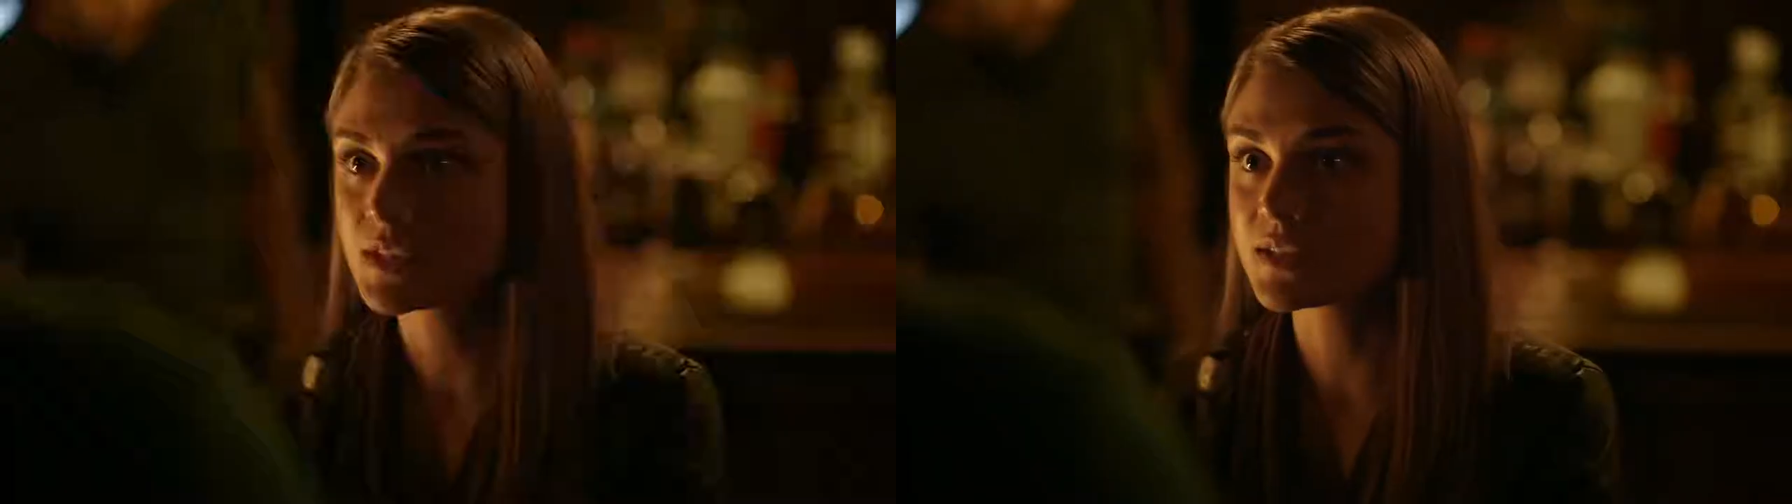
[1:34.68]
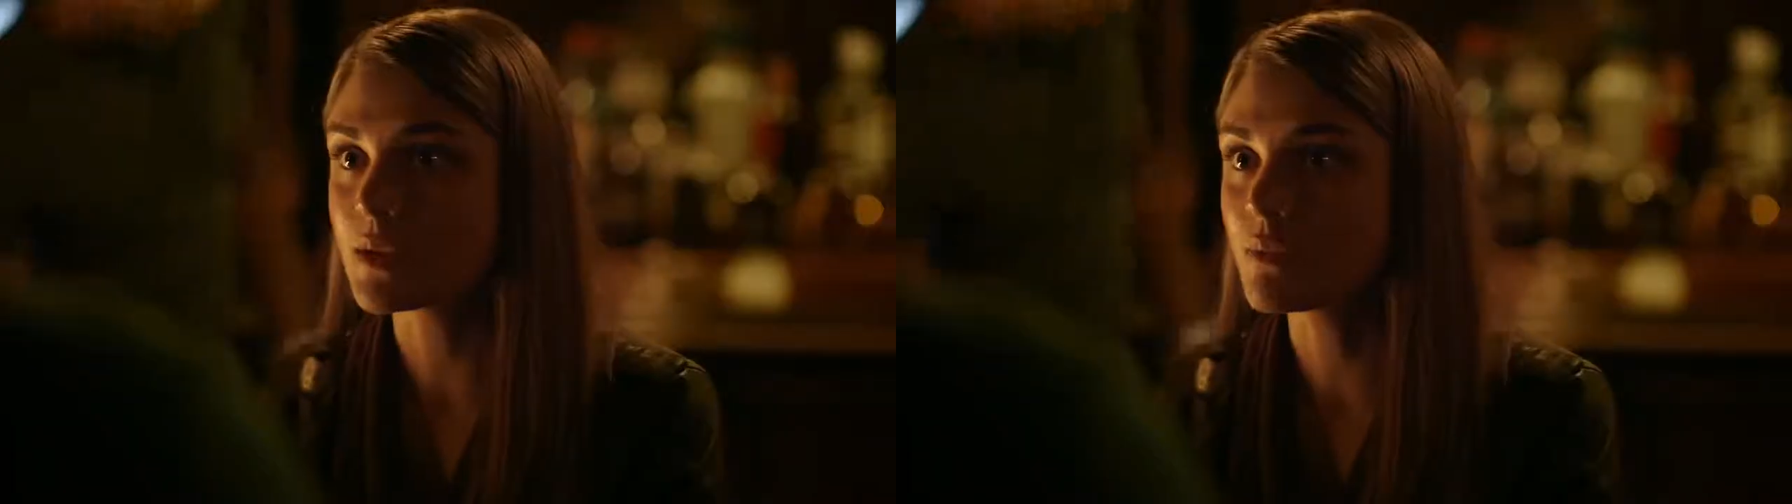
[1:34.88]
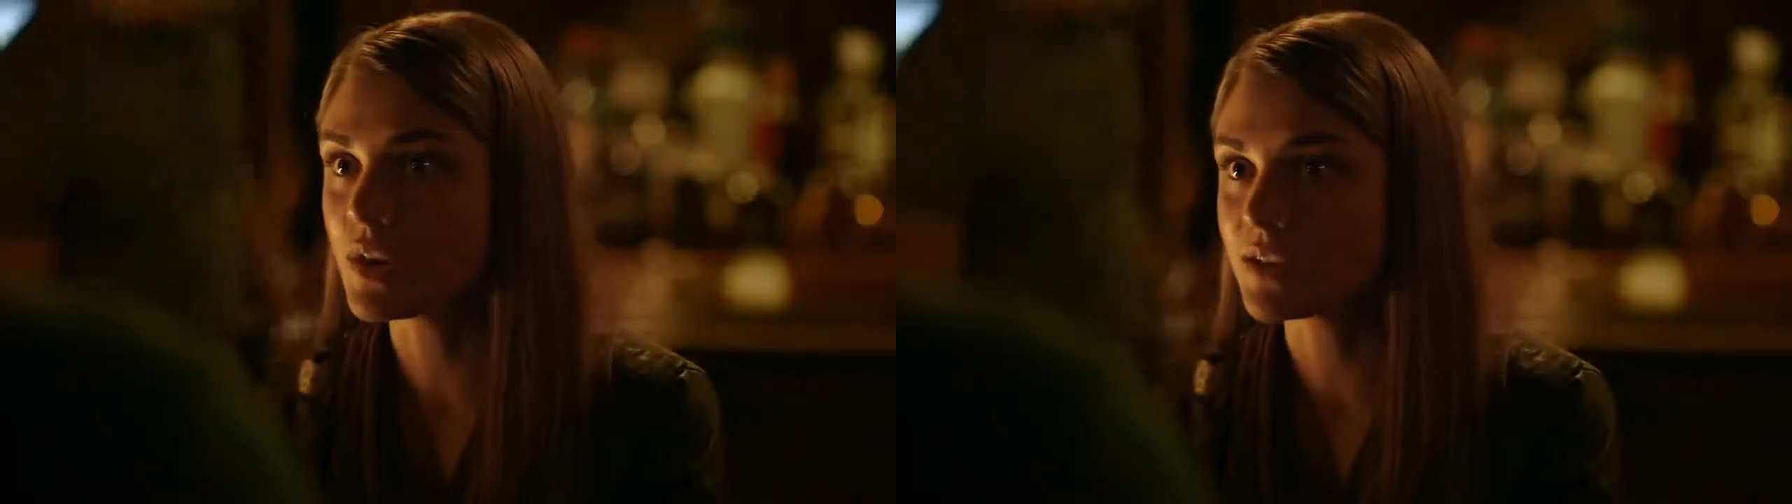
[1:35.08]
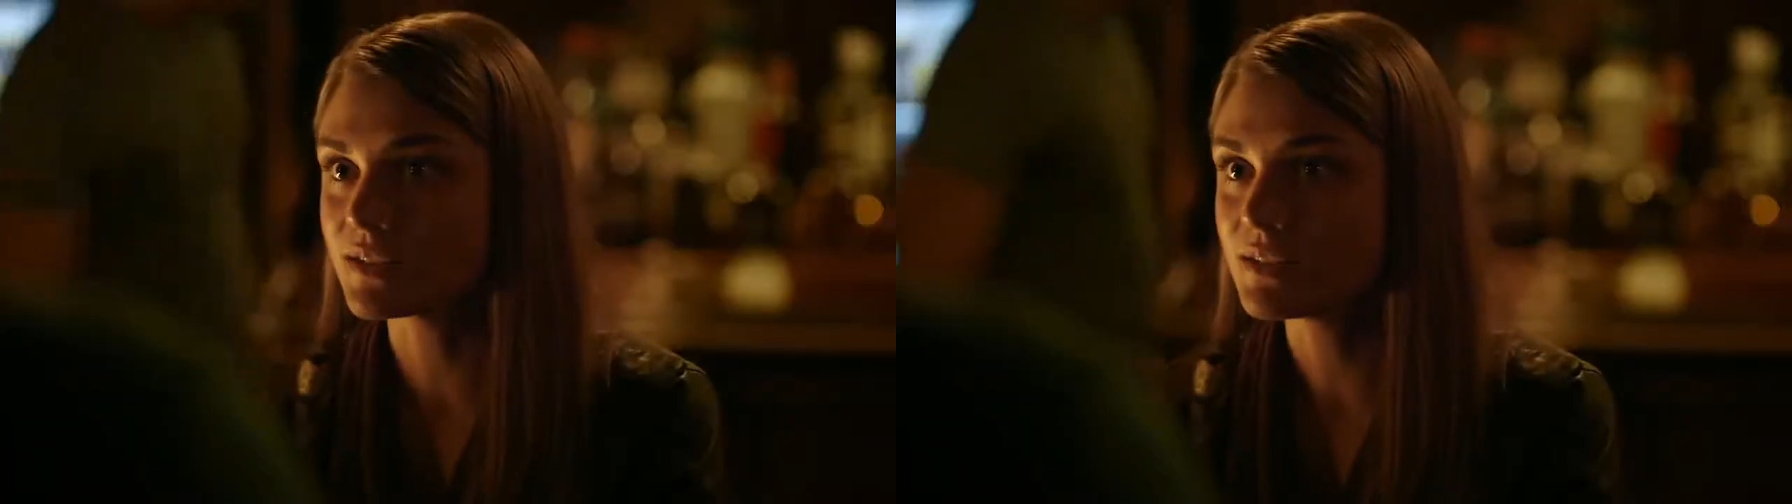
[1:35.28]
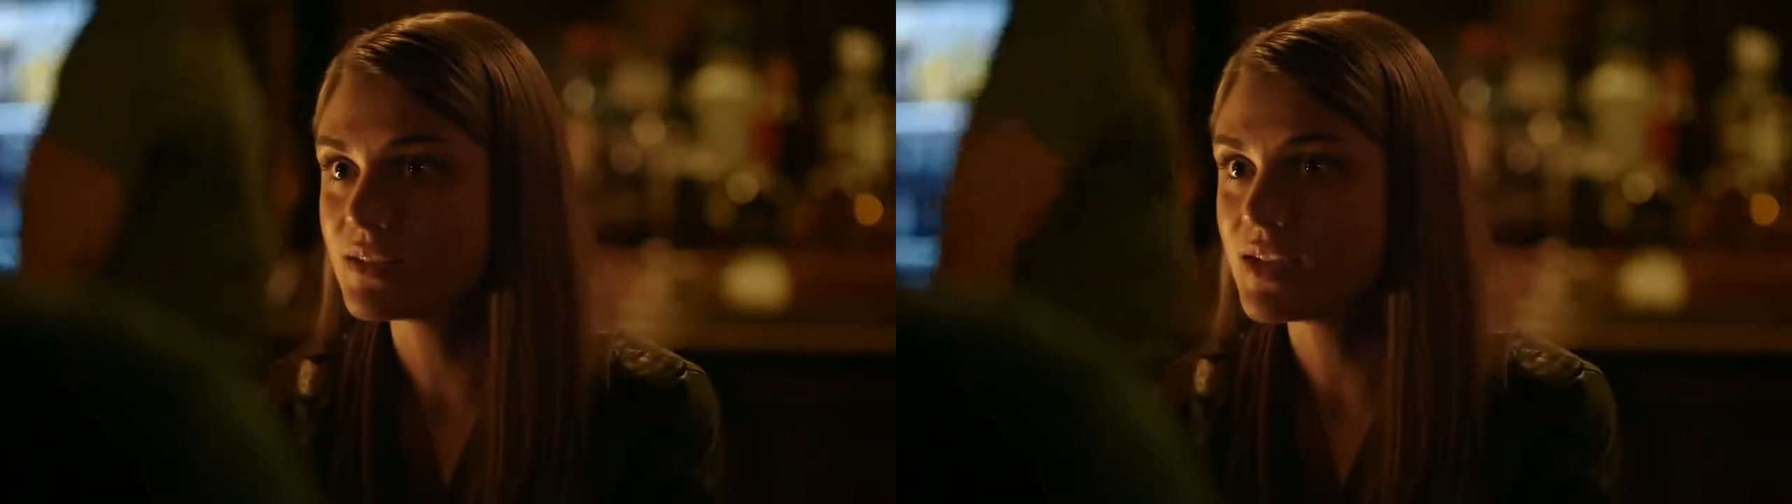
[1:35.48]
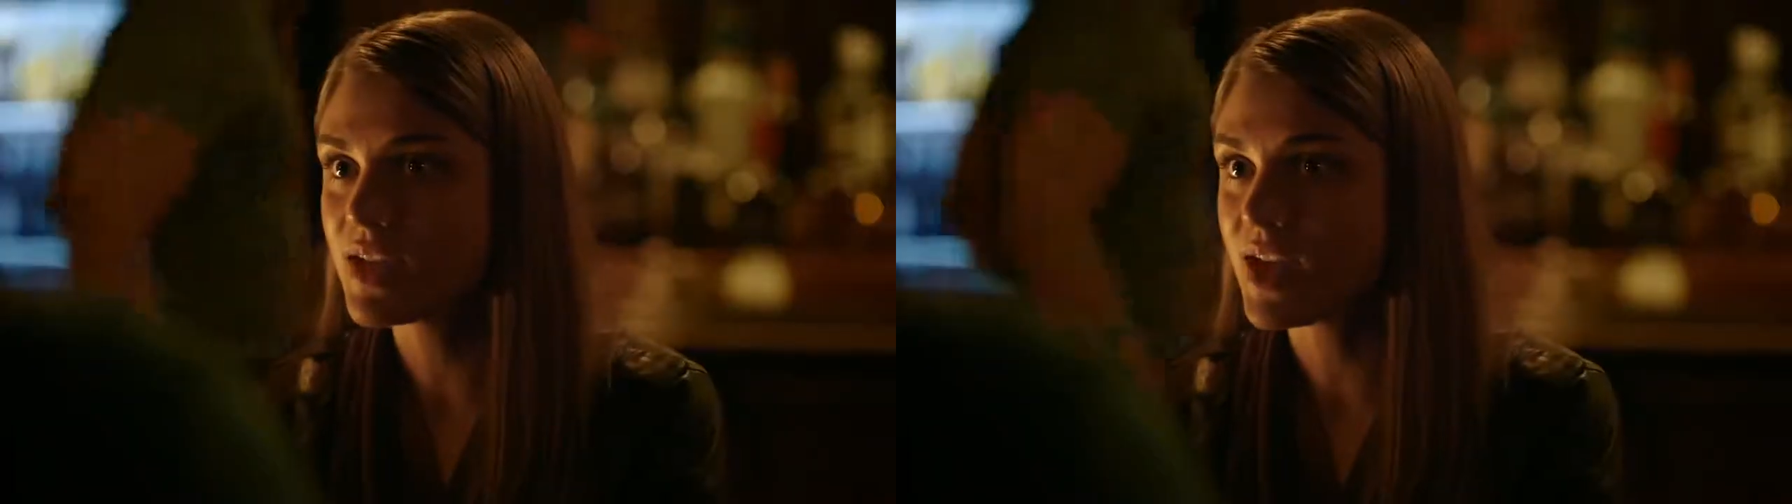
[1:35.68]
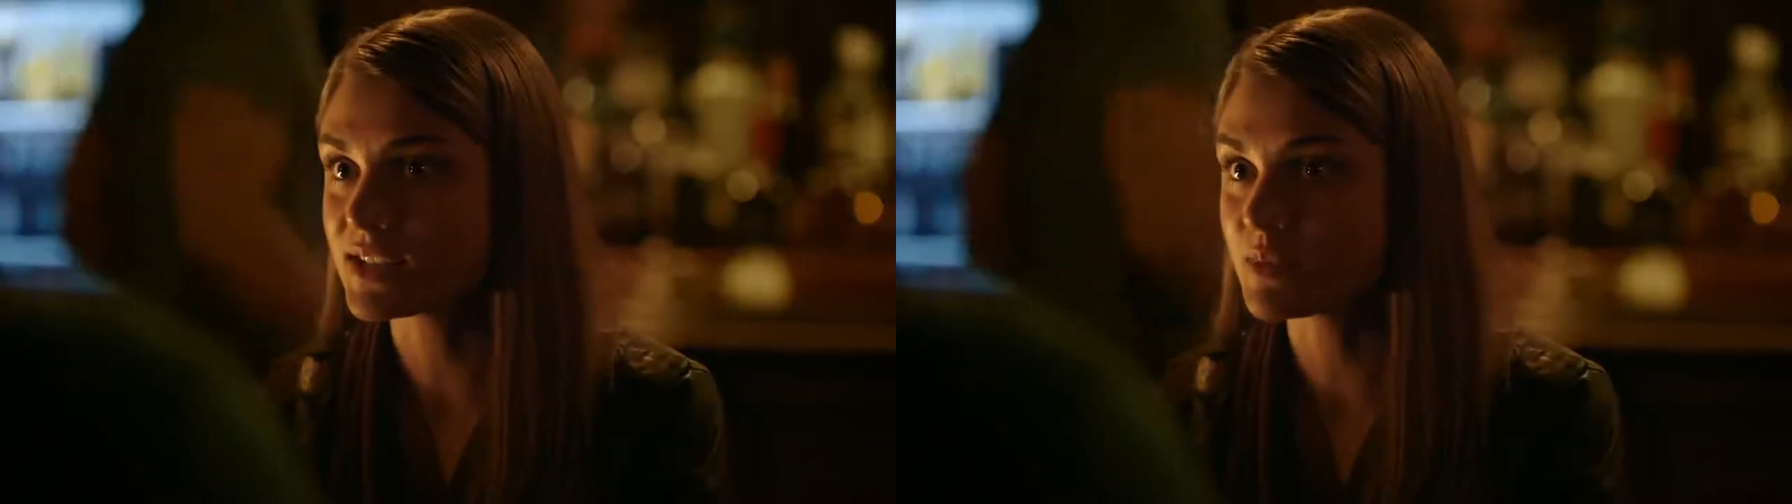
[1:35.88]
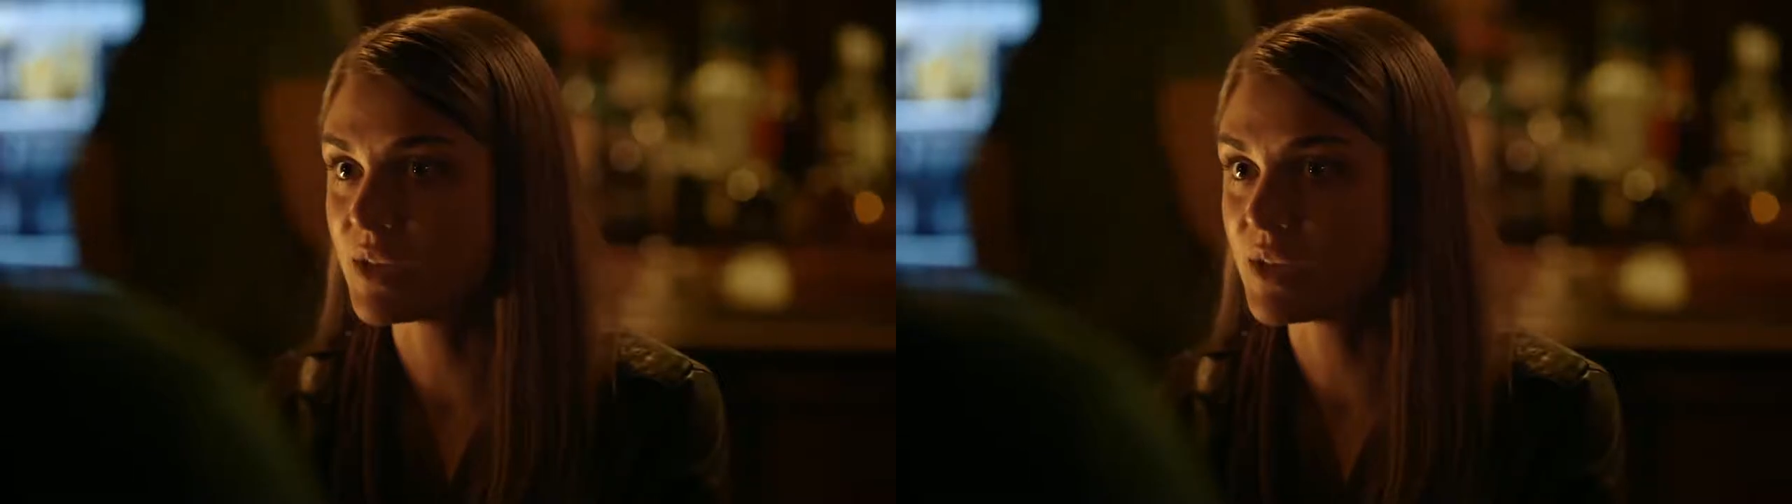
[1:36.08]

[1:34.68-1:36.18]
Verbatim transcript: Someone has